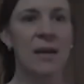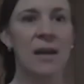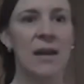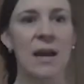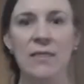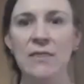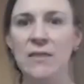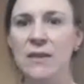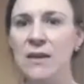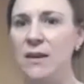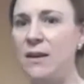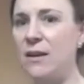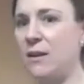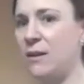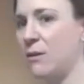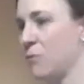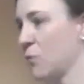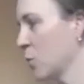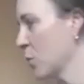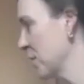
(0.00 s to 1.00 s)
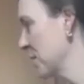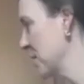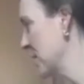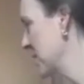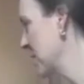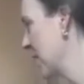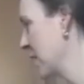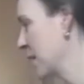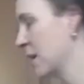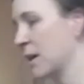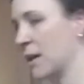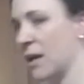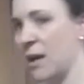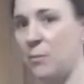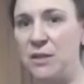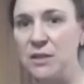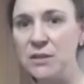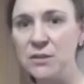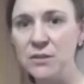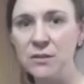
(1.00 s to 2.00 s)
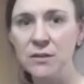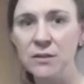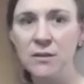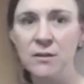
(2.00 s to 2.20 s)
And then of course, a blender.